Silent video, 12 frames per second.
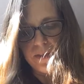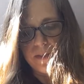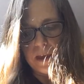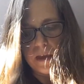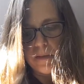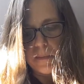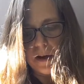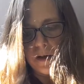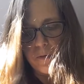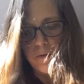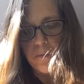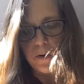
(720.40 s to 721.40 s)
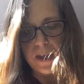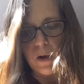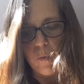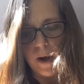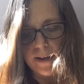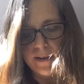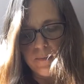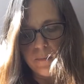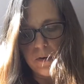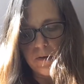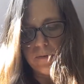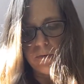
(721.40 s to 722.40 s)
in the bathroom, looking white and
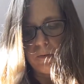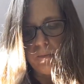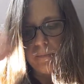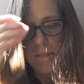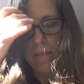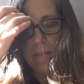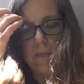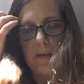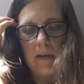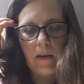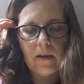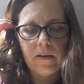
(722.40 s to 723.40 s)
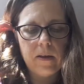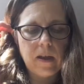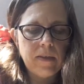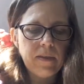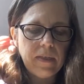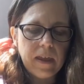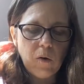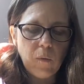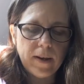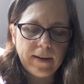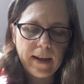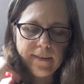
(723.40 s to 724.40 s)
beautiful. And then they all
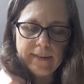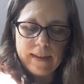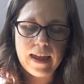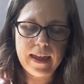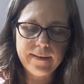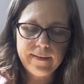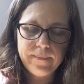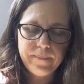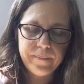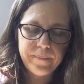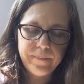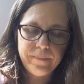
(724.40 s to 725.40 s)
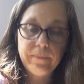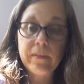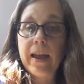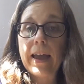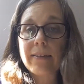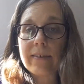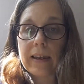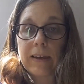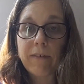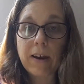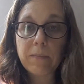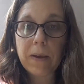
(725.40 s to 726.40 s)
went downstairs. I accidentally
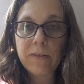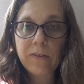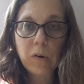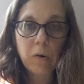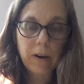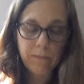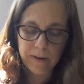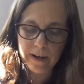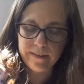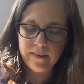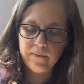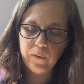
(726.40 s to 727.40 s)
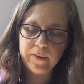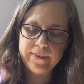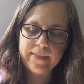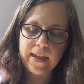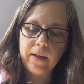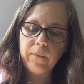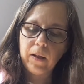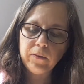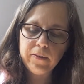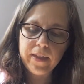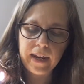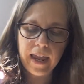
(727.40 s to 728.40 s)
read a bit of story in Vanessa's voice there. I'll
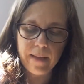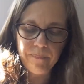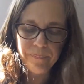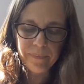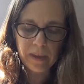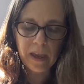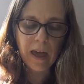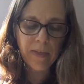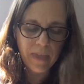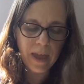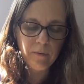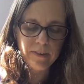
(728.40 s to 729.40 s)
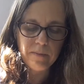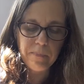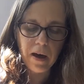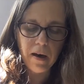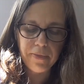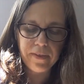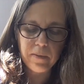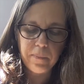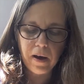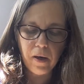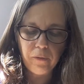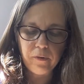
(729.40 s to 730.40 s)
do that again. And there was the bath in the
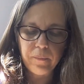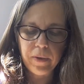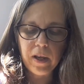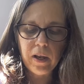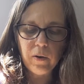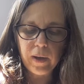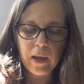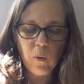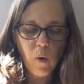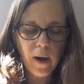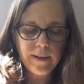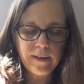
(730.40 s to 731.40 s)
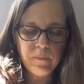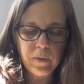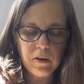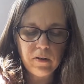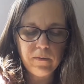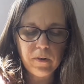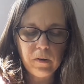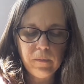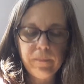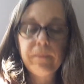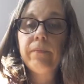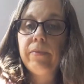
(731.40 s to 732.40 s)
bathroom, looking white and beautiful.
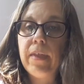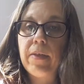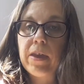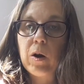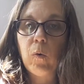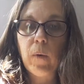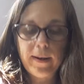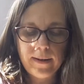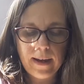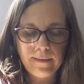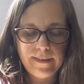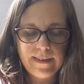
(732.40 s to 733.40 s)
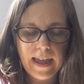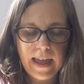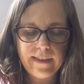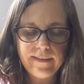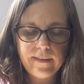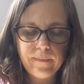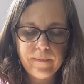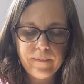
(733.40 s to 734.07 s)
Then they all went downstairs.